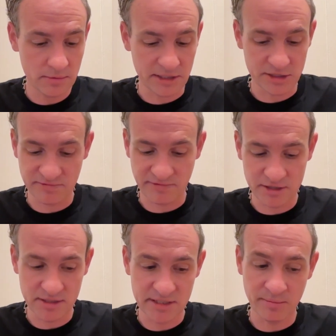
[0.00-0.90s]
He just
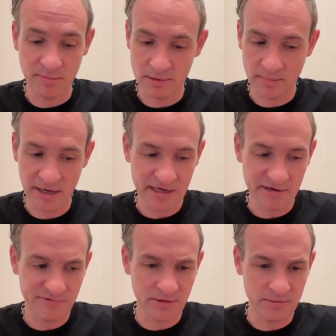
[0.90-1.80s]
finished the Tim Burton
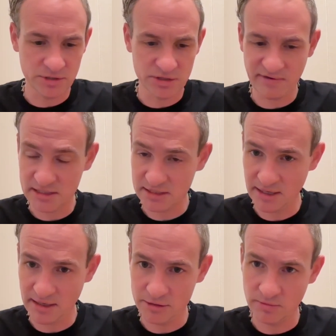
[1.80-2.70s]
biography, which is
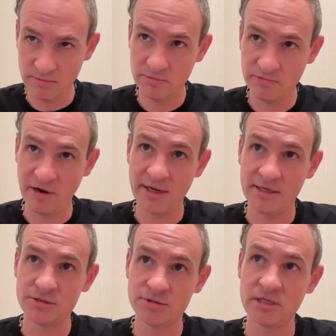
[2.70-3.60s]
fascinating because we're very
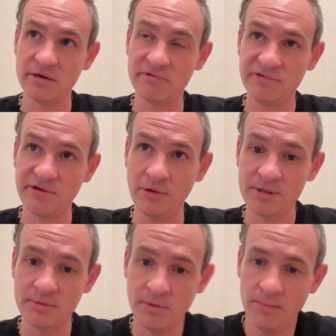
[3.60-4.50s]
interested in film
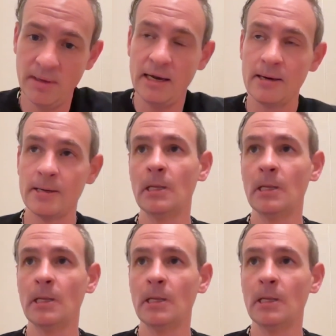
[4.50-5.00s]
at the moment,